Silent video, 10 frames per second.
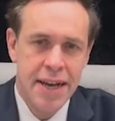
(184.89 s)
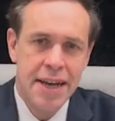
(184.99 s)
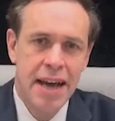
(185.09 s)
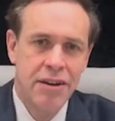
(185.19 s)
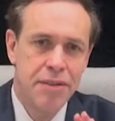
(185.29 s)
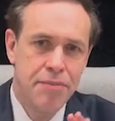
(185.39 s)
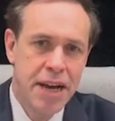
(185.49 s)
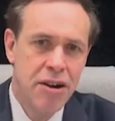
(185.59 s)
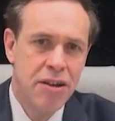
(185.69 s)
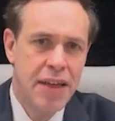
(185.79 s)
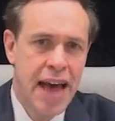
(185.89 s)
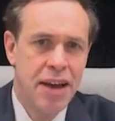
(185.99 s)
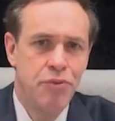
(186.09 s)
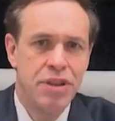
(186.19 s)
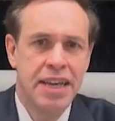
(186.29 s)
Now compare
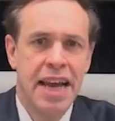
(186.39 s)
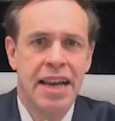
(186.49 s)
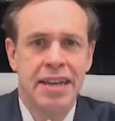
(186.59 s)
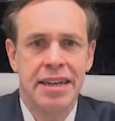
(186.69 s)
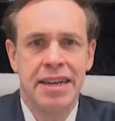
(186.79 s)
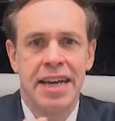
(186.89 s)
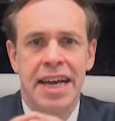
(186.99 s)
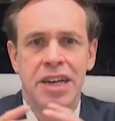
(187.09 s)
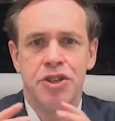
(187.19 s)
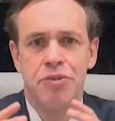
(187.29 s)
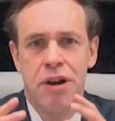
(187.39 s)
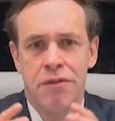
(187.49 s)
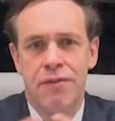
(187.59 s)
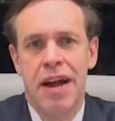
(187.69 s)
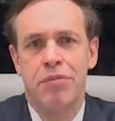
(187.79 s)
that with getting into our
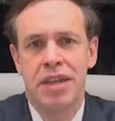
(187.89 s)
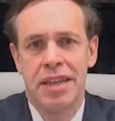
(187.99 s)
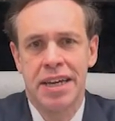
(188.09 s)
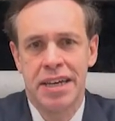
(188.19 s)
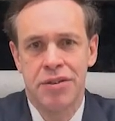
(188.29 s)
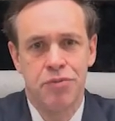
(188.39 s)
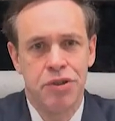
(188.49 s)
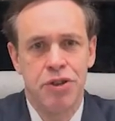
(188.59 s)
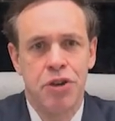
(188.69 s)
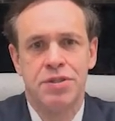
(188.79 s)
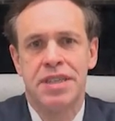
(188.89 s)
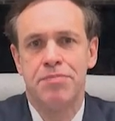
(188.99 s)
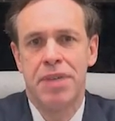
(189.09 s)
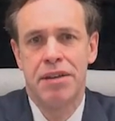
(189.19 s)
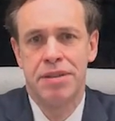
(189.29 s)
family Lincoln with no
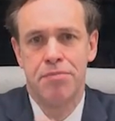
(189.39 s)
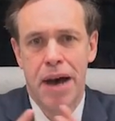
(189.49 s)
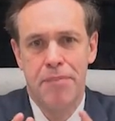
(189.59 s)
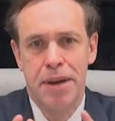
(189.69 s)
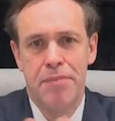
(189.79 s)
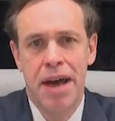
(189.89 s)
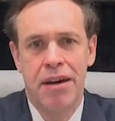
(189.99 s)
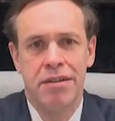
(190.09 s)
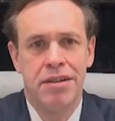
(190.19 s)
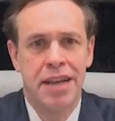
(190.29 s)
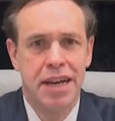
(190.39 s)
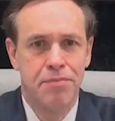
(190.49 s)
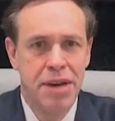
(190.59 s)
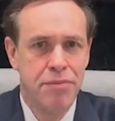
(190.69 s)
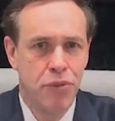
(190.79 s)
seatbelt and bopping about like a
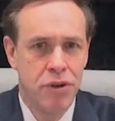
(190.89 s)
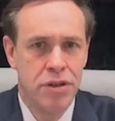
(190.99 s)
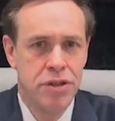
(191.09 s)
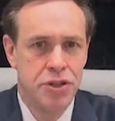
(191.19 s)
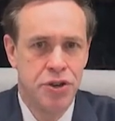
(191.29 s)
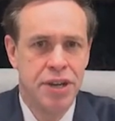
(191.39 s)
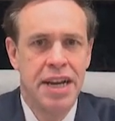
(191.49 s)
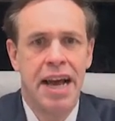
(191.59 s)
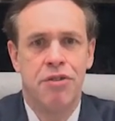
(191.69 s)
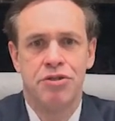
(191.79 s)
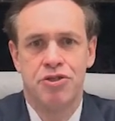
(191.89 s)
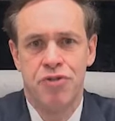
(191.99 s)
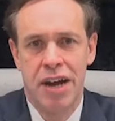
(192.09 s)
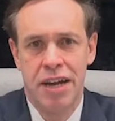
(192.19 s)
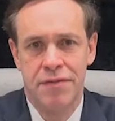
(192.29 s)
pinball during an hour's
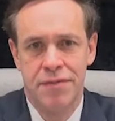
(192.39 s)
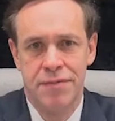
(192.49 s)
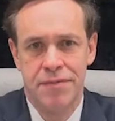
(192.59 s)
drive.